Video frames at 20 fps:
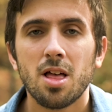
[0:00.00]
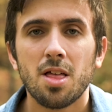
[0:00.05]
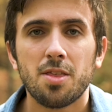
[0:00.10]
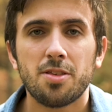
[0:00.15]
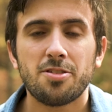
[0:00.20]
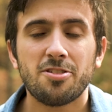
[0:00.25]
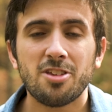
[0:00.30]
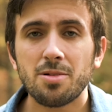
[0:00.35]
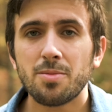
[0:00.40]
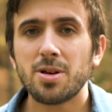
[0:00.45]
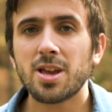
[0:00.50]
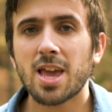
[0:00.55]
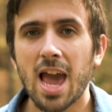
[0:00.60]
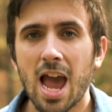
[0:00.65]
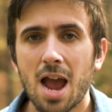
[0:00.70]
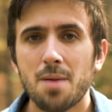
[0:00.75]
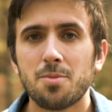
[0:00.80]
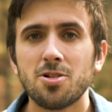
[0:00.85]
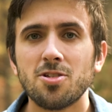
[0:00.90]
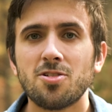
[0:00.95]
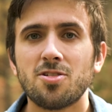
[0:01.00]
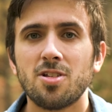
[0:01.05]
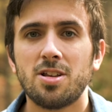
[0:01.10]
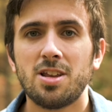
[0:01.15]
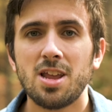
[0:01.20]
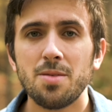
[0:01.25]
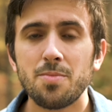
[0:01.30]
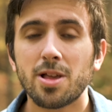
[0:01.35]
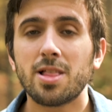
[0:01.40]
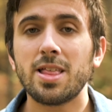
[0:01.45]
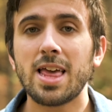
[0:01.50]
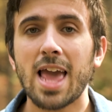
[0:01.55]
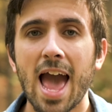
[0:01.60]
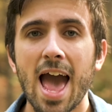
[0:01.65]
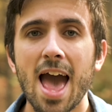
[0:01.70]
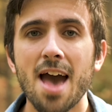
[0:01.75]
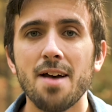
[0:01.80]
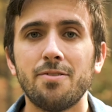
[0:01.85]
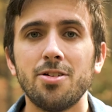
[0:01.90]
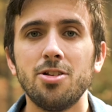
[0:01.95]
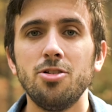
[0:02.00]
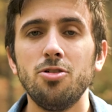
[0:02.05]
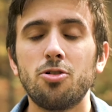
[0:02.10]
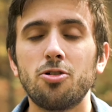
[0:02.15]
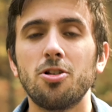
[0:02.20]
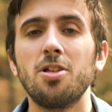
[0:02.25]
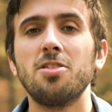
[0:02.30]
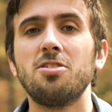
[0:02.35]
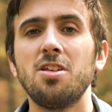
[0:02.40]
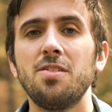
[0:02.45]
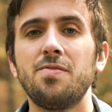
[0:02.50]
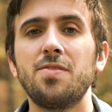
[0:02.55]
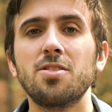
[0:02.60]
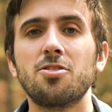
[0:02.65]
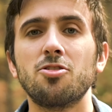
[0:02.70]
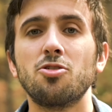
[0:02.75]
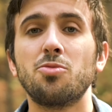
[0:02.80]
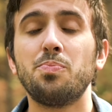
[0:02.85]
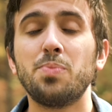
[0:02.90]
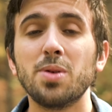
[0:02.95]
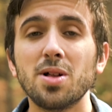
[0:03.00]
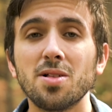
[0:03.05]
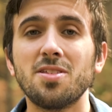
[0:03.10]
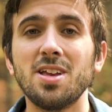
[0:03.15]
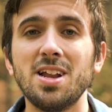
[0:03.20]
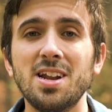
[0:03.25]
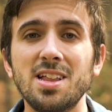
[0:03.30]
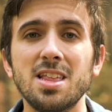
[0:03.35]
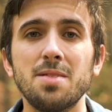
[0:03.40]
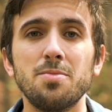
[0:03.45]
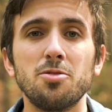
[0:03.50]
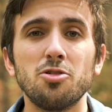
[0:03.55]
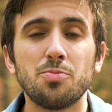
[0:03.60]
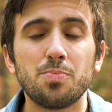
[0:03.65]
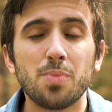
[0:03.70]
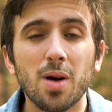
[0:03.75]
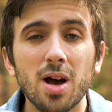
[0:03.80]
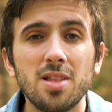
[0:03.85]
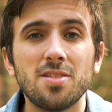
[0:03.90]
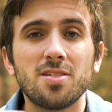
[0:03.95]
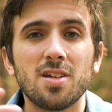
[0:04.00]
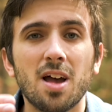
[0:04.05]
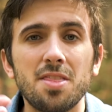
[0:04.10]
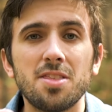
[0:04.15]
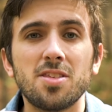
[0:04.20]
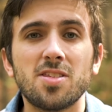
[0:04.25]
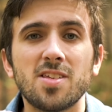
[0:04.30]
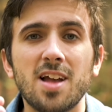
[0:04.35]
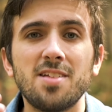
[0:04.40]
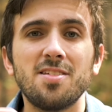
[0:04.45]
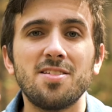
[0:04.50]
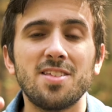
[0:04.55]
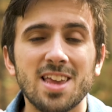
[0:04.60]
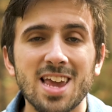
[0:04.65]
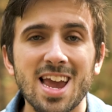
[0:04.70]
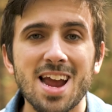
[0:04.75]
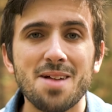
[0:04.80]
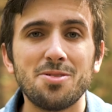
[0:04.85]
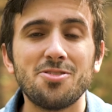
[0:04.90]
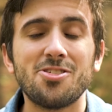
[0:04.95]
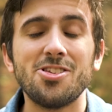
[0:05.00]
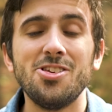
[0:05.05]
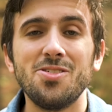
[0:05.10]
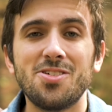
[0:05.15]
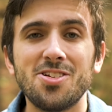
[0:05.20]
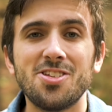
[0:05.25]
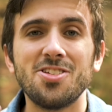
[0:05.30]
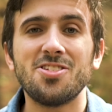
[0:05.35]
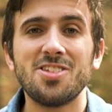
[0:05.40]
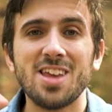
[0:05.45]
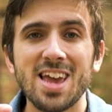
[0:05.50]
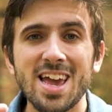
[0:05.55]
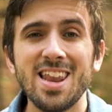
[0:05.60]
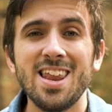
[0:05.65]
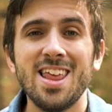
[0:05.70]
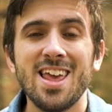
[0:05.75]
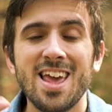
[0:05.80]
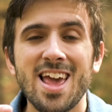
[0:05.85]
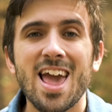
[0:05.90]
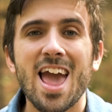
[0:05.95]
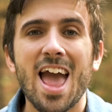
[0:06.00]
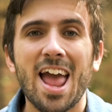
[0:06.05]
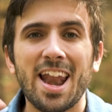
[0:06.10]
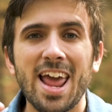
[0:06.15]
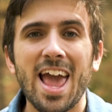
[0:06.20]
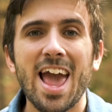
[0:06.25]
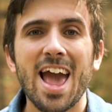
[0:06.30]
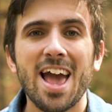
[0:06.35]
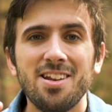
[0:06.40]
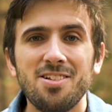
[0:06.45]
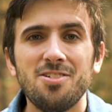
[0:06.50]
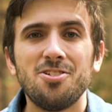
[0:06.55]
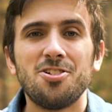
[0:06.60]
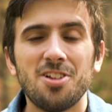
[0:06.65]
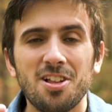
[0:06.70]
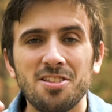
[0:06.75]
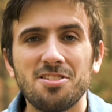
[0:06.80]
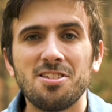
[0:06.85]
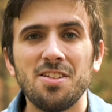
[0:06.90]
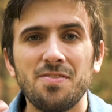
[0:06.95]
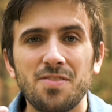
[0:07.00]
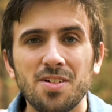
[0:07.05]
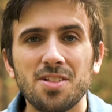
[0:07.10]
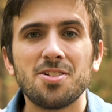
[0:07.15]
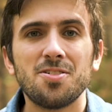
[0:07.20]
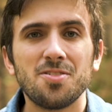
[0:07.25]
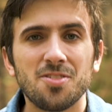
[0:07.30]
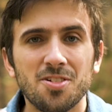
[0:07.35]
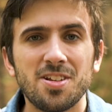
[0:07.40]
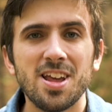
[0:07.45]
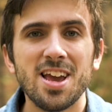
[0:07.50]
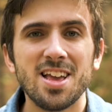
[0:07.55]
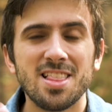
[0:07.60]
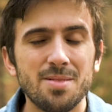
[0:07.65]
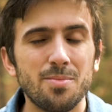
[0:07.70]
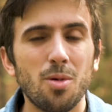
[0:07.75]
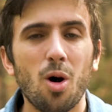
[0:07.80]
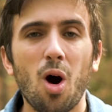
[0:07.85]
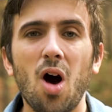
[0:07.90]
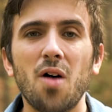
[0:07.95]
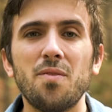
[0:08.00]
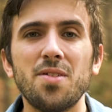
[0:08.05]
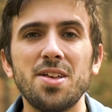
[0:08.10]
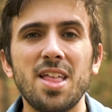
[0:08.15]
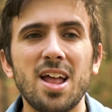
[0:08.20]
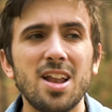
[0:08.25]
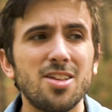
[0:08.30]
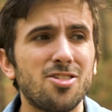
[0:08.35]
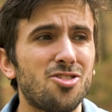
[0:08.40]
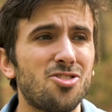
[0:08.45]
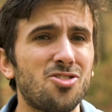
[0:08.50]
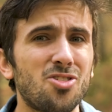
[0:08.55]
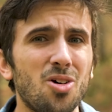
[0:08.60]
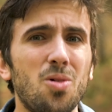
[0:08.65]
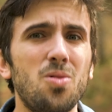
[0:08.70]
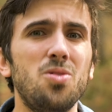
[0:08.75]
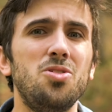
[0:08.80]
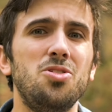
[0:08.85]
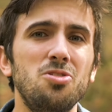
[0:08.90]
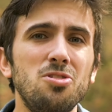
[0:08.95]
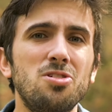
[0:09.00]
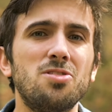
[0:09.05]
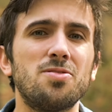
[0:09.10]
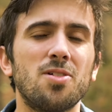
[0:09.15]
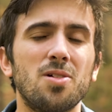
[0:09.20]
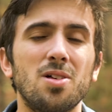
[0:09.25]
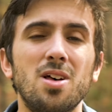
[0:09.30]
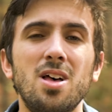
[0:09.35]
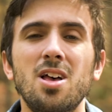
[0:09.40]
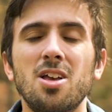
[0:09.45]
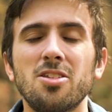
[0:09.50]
Cinema cameras typically have neutral density filters built into them. There's buttons on the sides of the cameras that you can just hit and add neutral density filters or take them off, and that is so useful.